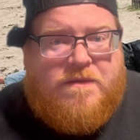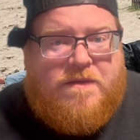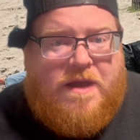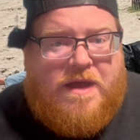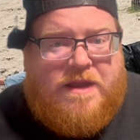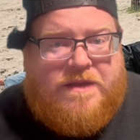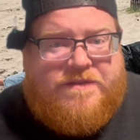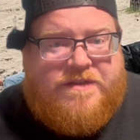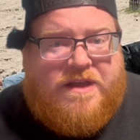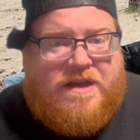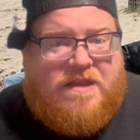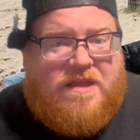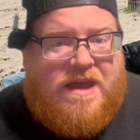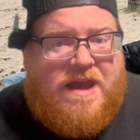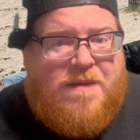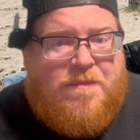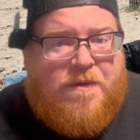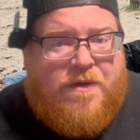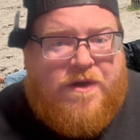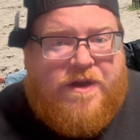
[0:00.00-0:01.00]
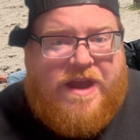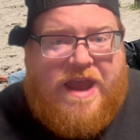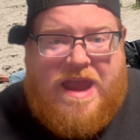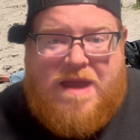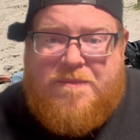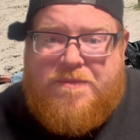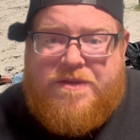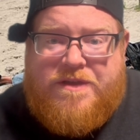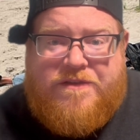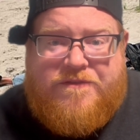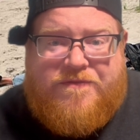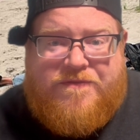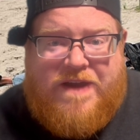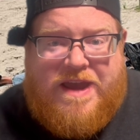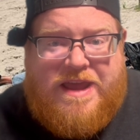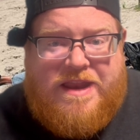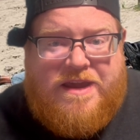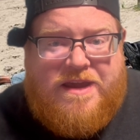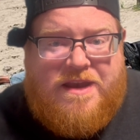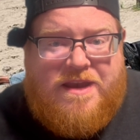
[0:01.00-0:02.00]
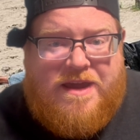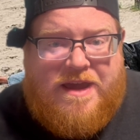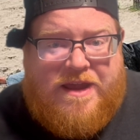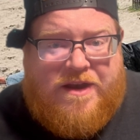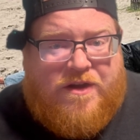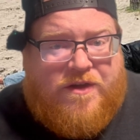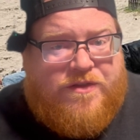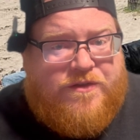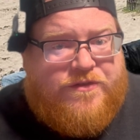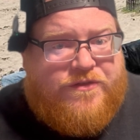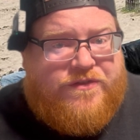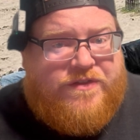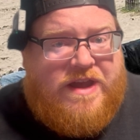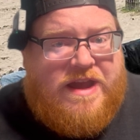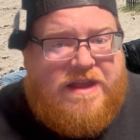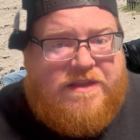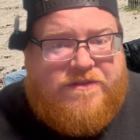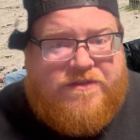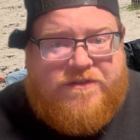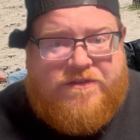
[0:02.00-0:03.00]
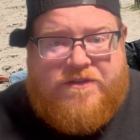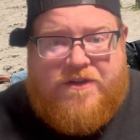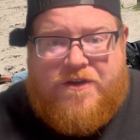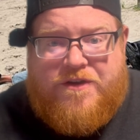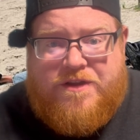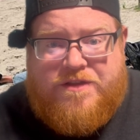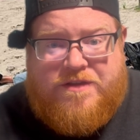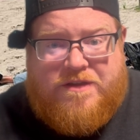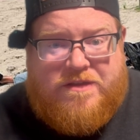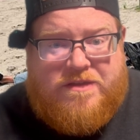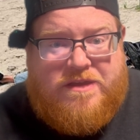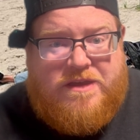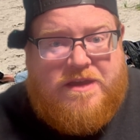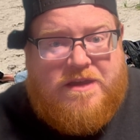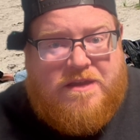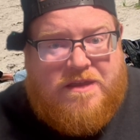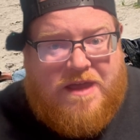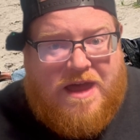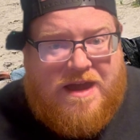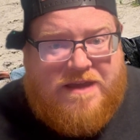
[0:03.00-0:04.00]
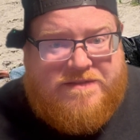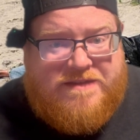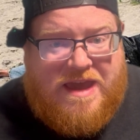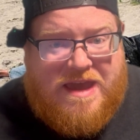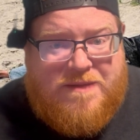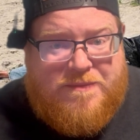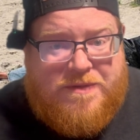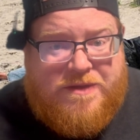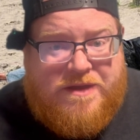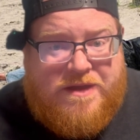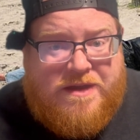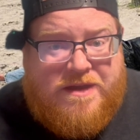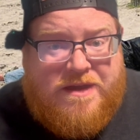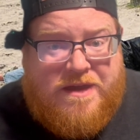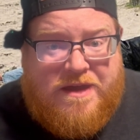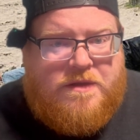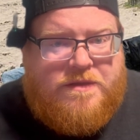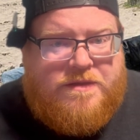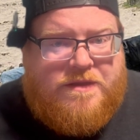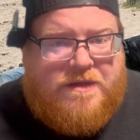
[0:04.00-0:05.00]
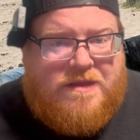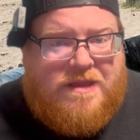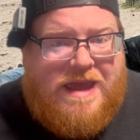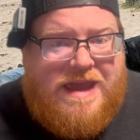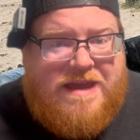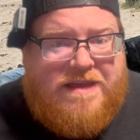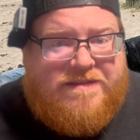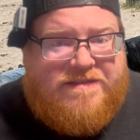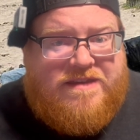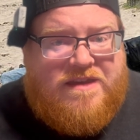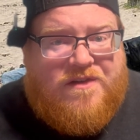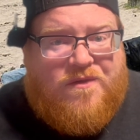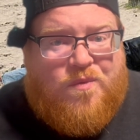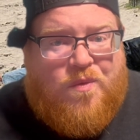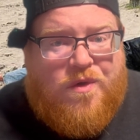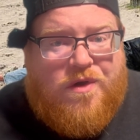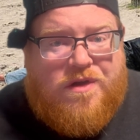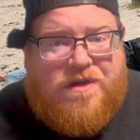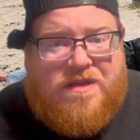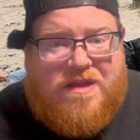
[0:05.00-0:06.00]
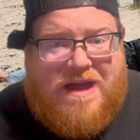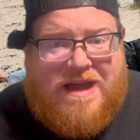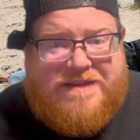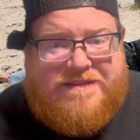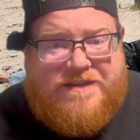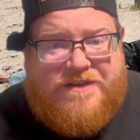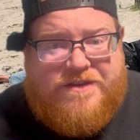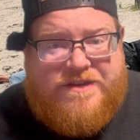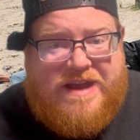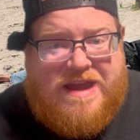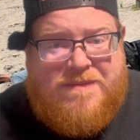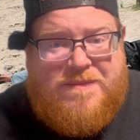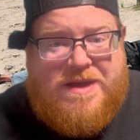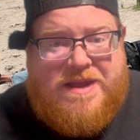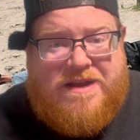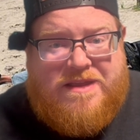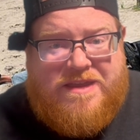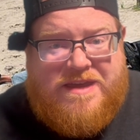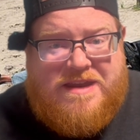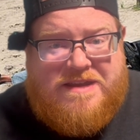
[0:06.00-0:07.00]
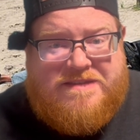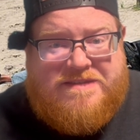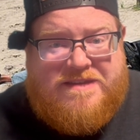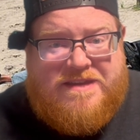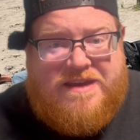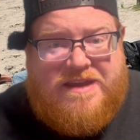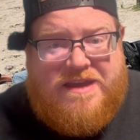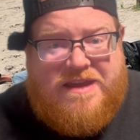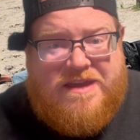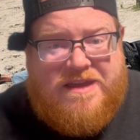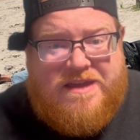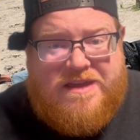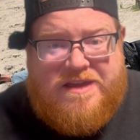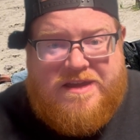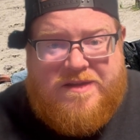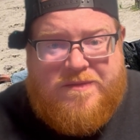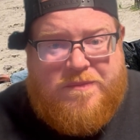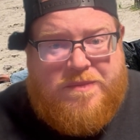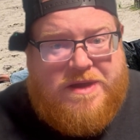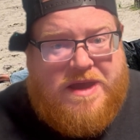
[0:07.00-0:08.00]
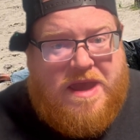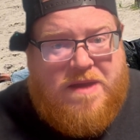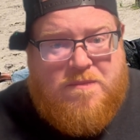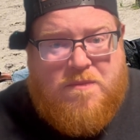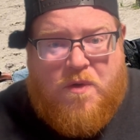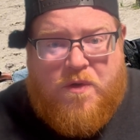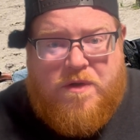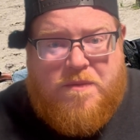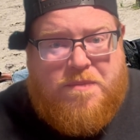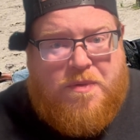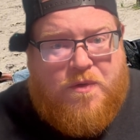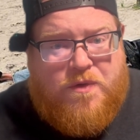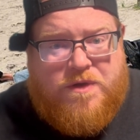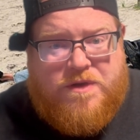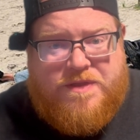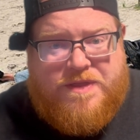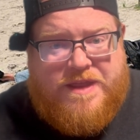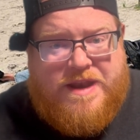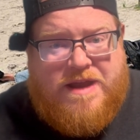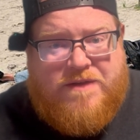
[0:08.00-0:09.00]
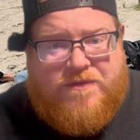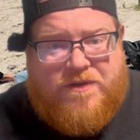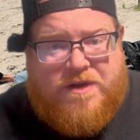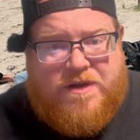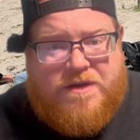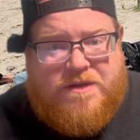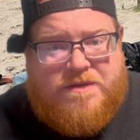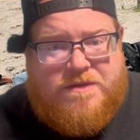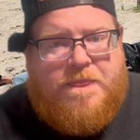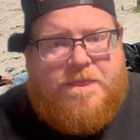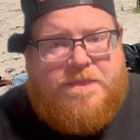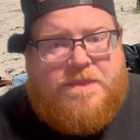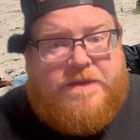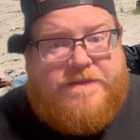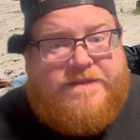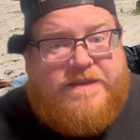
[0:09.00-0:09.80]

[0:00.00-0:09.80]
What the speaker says: And as the glamour of gambling faded and other states started to legalize gambling, the legacy of world-class entertainment in Atlantic City became more important than ever. The